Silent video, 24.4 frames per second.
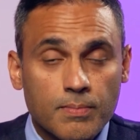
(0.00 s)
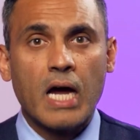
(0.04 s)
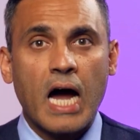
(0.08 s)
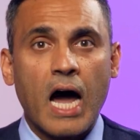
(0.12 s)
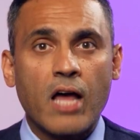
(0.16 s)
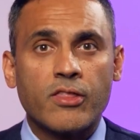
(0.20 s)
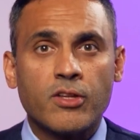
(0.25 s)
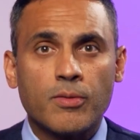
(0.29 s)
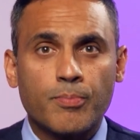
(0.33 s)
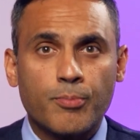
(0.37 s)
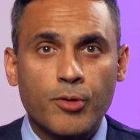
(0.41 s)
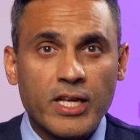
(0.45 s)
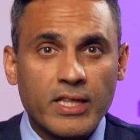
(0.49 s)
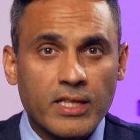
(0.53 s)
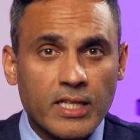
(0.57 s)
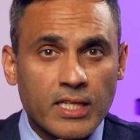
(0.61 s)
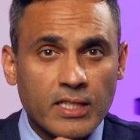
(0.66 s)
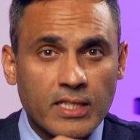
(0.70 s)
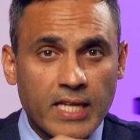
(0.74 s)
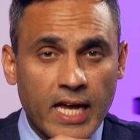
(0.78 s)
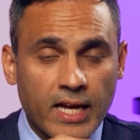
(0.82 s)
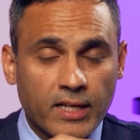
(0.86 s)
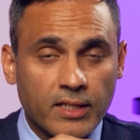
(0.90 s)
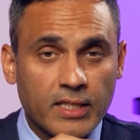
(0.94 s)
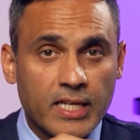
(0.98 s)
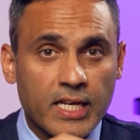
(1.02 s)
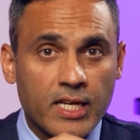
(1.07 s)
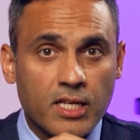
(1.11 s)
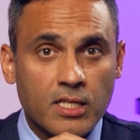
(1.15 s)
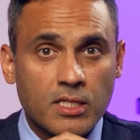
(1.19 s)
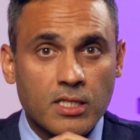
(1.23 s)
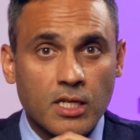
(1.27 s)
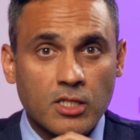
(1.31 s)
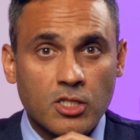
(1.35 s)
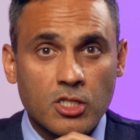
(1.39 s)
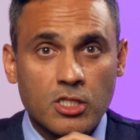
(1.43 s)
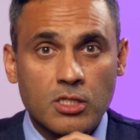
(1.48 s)
Other breathing
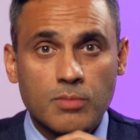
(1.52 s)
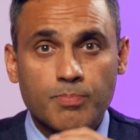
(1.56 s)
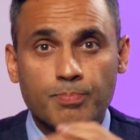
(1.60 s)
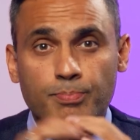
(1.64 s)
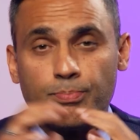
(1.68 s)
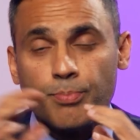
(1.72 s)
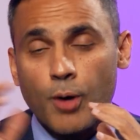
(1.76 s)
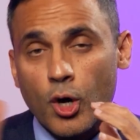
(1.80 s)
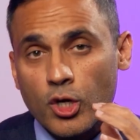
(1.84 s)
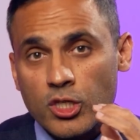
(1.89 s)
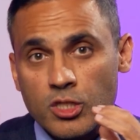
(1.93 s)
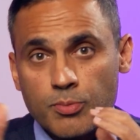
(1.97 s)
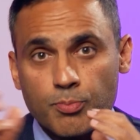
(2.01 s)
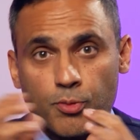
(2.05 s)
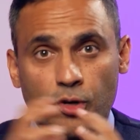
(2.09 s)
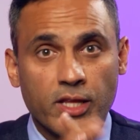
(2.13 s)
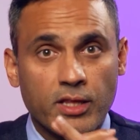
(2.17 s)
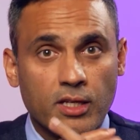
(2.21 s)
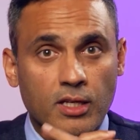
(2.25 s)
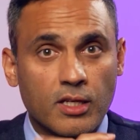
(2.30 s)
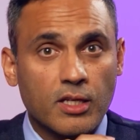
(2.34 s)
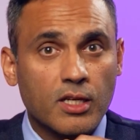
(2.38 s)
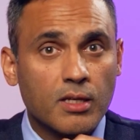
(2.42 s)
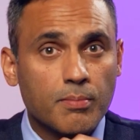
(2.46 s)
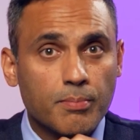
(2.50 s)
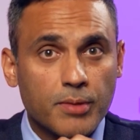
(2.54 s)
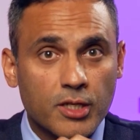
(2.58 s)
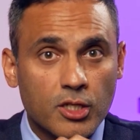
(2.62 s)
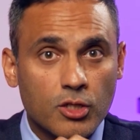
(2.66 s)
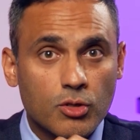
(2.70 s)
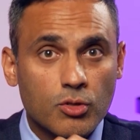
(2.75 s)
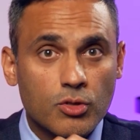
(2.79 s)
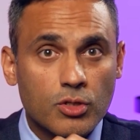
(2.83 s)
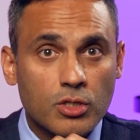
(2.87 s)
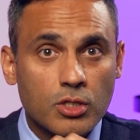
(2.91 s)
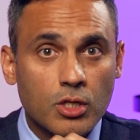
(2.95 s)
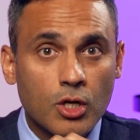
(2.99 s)
techniques such as box breathing can be
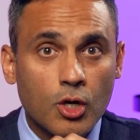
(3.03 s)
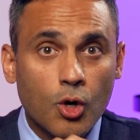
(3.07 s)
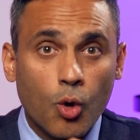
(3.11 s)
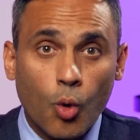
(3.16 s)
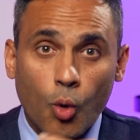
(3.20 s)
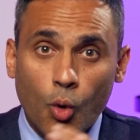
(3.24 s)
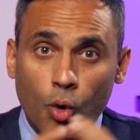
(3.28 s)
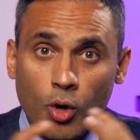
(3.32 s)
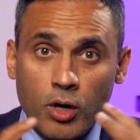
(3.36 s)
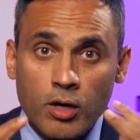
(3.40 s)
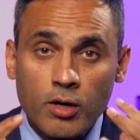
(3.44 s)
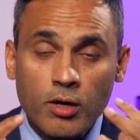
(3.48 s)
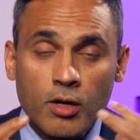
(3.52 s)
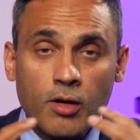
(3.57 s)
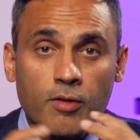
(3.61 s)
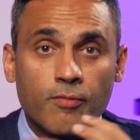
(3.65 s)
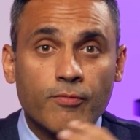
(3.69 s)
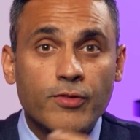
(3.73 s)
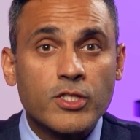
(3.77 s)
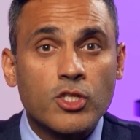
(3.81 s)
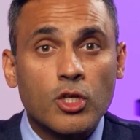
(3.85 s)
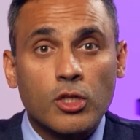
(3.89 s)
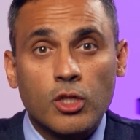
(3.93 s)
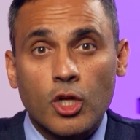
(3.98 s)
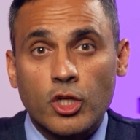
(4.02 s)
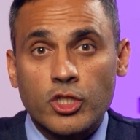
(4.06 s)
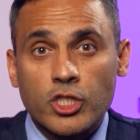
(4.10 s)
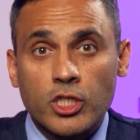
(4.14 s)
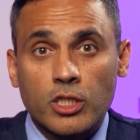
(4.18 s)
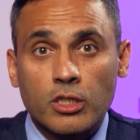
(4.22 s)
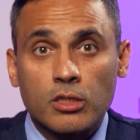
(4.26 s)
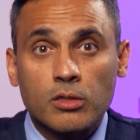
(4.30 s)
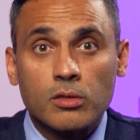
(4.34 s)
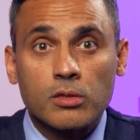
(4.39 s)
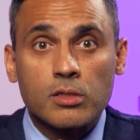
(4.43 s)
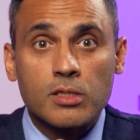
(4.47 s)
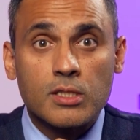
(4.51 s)
used, or
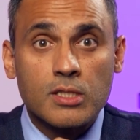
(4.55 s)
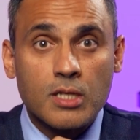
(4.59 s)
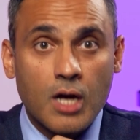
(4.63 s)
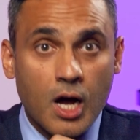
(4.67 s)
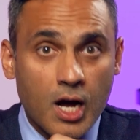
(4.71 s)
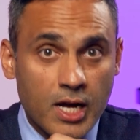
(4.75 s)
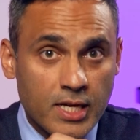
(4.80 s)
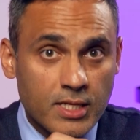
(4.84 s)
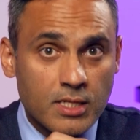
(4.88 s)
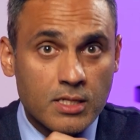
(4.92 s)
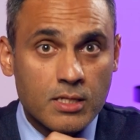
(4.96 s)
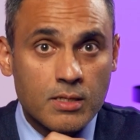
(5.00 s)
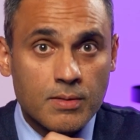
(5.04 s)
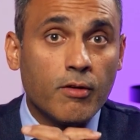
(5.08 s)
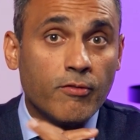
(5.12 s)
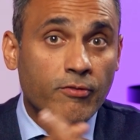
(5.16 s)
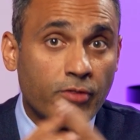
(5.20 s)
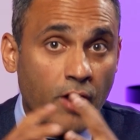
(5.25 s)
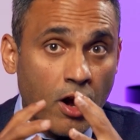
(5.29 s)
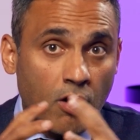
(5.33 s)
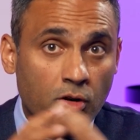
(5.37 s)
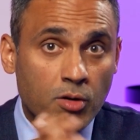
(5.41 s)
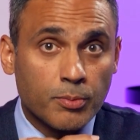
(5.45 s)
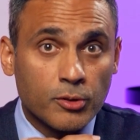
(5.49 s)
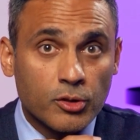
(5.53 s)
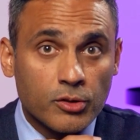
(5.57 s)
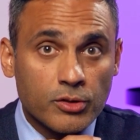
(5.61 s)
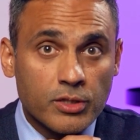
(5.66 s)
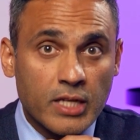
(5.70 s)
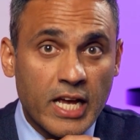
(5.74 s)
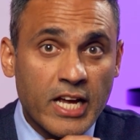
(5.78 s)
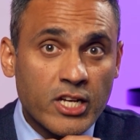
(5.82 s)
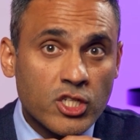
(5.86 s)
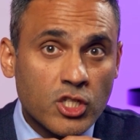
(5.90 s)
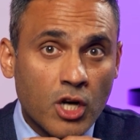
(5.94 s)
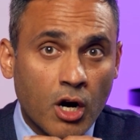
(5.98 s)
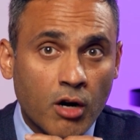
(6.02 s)
physiological sighs. Variables,
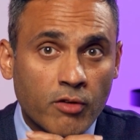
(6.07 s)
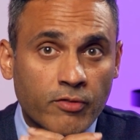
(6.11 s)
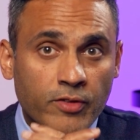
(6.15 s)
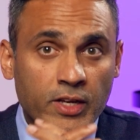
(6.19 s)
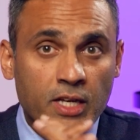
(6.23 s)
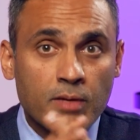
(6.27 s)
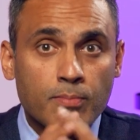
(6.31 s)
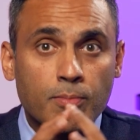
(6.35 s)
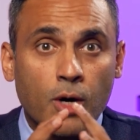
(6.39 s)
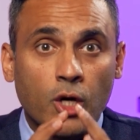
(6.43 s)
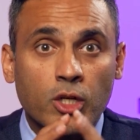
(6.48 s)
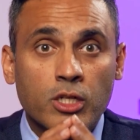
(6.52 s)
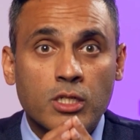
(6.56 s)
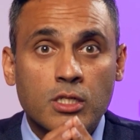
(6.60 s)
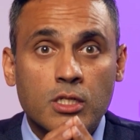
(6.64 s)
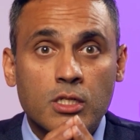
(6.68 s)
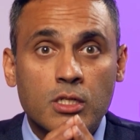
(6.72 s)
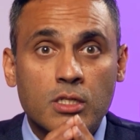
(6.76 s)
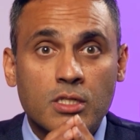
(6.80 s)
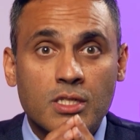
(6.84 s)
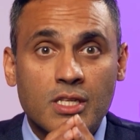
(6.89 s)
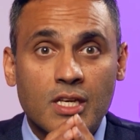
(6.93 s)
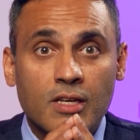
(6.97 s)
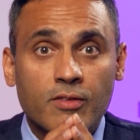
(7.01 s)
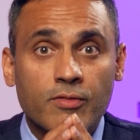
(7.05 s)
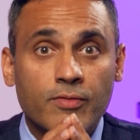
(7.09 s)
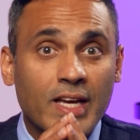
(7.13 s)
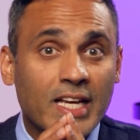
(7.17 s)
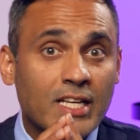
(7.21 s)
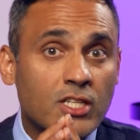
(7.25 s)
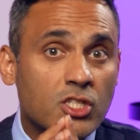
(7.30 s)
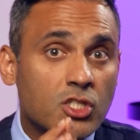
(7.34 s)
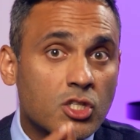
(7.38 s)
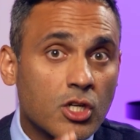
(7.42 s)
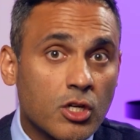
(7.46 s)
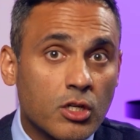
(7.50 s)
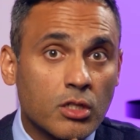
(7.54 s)
HRV monitors give
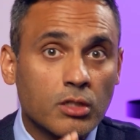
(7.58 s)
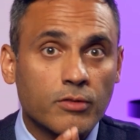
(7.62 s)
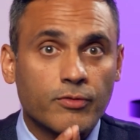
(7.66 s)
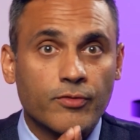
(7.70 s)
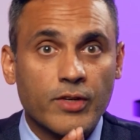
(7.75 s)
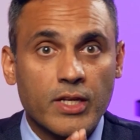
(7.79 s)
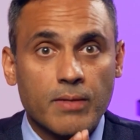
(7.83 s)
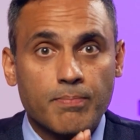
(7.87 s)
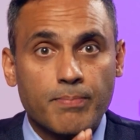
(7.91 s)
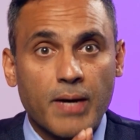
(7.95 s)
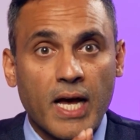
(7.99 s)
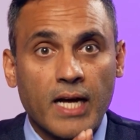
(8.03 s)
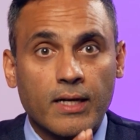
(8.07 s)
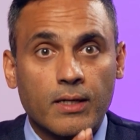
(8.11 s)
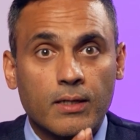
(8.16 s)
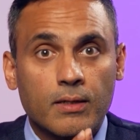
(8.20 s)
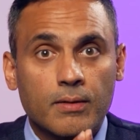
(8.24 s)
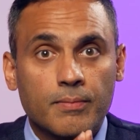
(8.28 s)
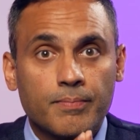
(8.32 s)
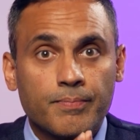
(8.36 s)
external feedback.